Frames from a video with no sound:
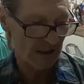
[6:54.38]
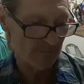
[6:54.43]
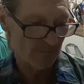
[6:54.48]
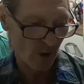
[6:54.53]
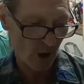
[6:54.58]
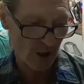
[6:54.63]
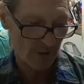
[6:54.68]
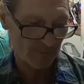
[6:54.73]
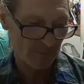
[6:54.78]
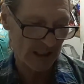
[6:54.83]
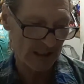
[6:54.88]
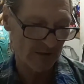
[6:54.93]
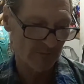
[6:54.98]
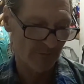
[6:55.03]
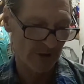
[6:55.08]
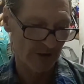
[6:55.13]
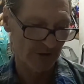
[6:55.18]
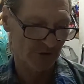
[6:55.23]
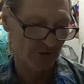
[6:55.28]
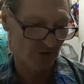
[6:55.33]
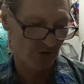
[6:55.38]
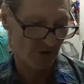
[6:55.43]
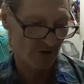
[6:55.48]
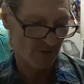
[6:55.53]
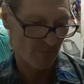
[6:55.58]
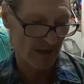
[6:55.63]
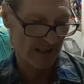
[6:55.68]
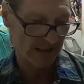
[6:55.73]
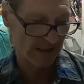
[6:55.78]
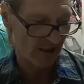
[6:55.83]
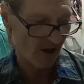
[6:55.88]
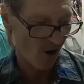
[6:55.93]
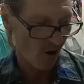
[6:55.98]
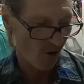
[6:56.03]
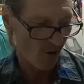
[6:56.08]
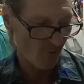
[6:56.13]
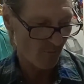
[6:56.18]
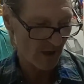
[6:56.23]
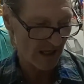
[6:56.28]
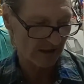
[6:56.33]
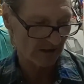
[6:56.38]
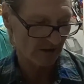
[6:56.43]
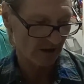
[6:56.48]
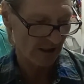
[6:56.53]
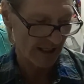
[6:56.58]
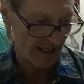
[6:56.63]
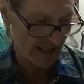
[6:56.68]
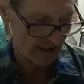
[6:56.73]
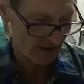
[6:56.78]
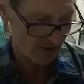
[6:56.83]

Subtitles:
bought by investors, making home and land